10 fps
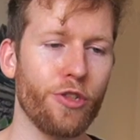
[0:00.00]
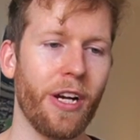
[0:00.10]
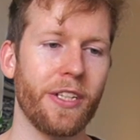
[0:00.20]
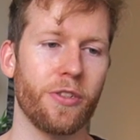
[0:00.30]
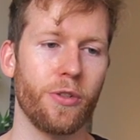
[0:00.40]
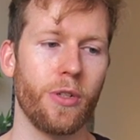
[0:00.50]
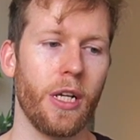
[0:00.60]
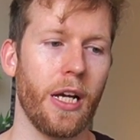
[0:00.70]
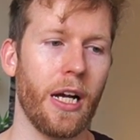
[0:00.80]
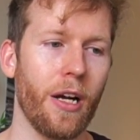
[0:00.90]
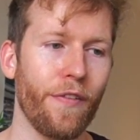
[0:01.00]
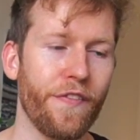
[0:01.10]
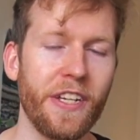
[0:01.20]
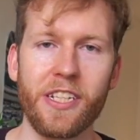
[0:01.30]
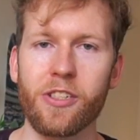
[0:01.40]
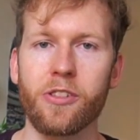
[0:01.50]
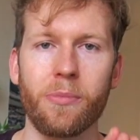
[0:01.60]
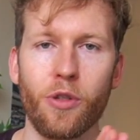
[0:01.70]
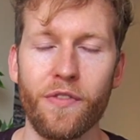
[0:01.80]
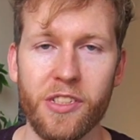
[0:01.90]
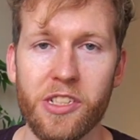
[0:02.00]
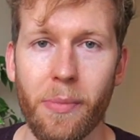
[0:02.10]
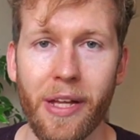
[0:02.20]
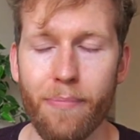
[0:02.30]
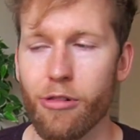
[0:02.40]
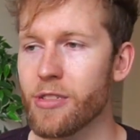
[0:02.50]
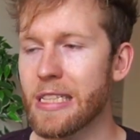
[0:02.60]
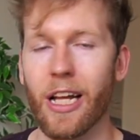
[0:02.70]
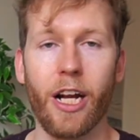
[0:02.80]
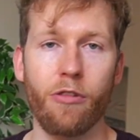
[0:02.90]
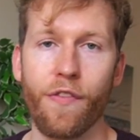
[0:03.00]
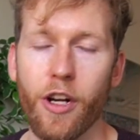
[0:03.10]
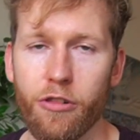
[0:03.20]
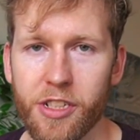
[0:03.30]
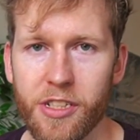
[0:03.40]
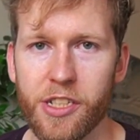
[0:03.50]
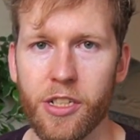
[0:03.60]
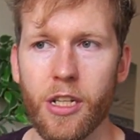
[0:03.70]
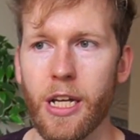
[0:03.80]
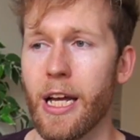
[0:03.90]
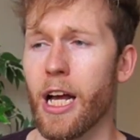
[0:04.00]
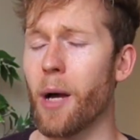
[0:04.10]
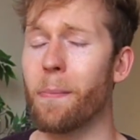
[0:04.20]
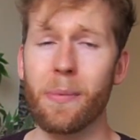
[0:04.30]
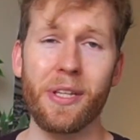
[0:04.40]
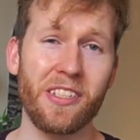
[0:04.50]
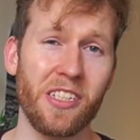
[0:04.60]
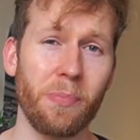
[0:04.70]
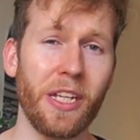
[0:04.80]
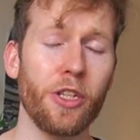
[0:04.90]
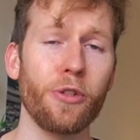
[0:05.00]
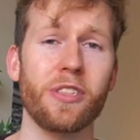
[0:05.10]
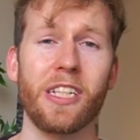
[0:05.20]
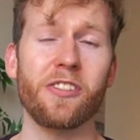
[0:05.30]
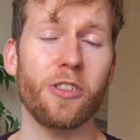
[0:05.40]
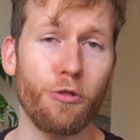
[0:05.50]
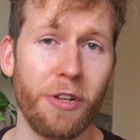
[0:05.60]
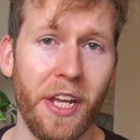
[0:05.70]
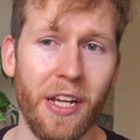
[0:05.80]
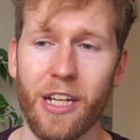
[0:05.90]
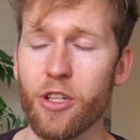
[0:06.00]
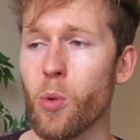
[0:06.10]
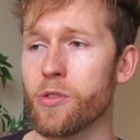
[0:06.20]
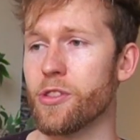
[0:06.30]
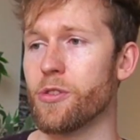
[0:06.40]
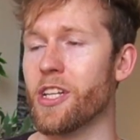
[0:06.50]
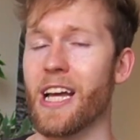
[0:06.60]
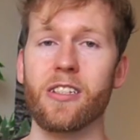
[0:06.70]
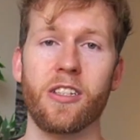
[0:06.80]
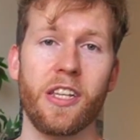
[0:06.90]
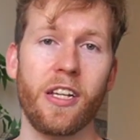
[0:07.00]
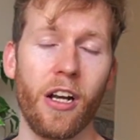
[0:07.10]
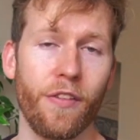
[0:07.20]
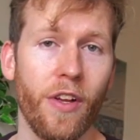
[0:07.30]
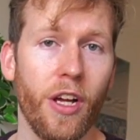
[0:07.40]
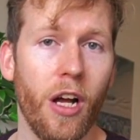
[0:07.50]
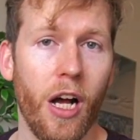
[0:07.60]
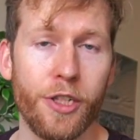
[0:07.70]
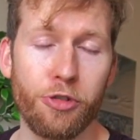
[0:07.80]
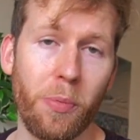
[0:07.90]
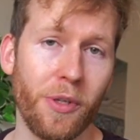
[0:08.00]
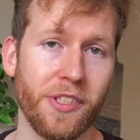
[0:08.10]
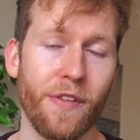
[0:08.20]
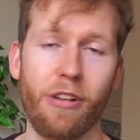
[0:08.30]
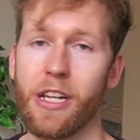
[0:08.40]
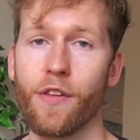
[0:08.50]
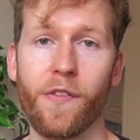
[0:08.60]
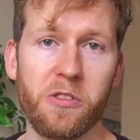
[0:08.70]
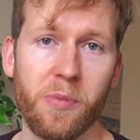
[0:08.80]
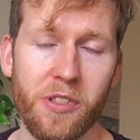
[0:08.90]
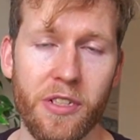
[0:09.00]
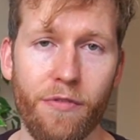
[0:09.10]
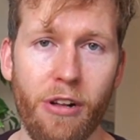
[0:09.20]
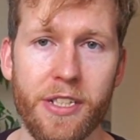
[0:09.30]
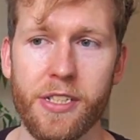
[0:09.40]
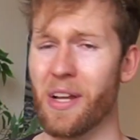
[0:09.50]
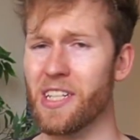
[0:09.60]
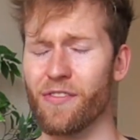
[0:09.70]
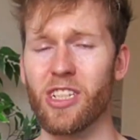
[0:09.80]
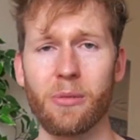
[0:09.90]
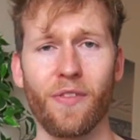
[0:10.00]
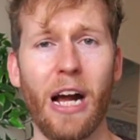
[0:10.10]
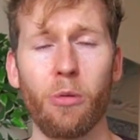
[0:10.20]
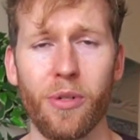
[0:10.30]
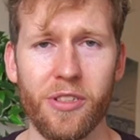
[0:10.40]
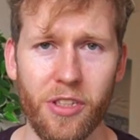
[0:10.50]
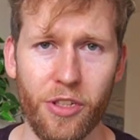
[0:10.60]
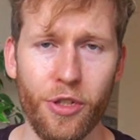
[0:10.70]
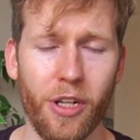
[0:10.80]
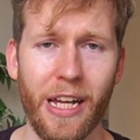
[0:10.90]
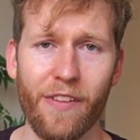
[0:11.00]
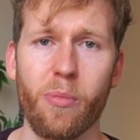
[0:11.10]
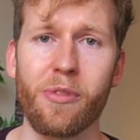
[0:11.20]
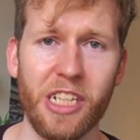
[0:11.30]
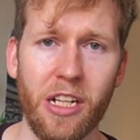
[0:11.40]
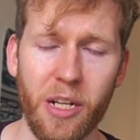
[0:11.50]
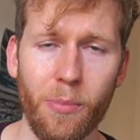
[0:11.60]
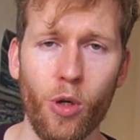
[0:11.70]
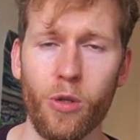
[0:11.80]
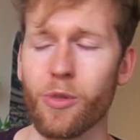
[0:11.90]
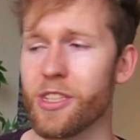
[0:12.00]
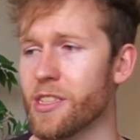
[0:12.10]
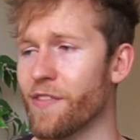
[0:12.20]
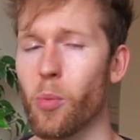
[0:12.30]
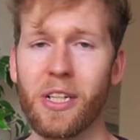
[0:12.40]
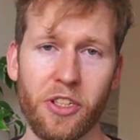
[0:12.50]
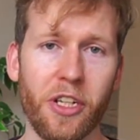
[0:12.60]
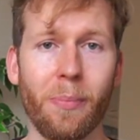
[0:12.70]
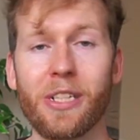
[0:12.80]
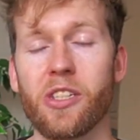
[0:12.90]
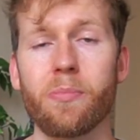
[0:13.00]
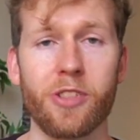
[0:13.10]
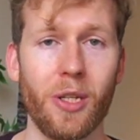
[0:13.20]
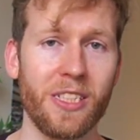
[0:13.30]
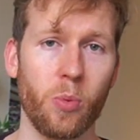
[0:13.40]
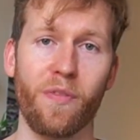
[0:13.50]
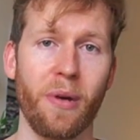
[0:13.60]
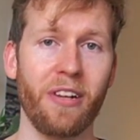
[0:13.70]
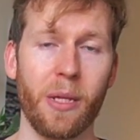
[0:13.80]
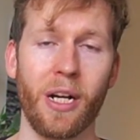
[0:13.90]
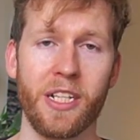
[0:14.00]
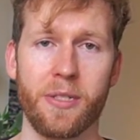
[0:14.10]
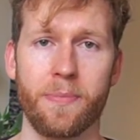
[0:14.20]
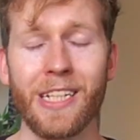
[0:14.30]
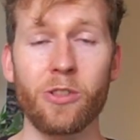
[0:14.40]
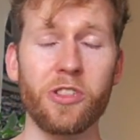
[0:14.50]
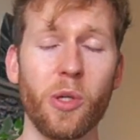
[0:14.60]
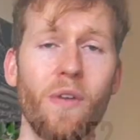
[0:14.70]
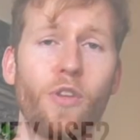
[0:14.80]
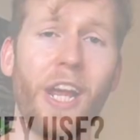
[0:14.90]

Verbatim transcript: you're trying to feed into some sort of decision-making process like a referral decision, maybe this is being used in screening and you want to detect the kind of true positive rate and the false positive rates. Many different types of outputs that you can get from a machine learning model, and there's different ways that you can measure them, so that's worth bearing in mind. It's also worth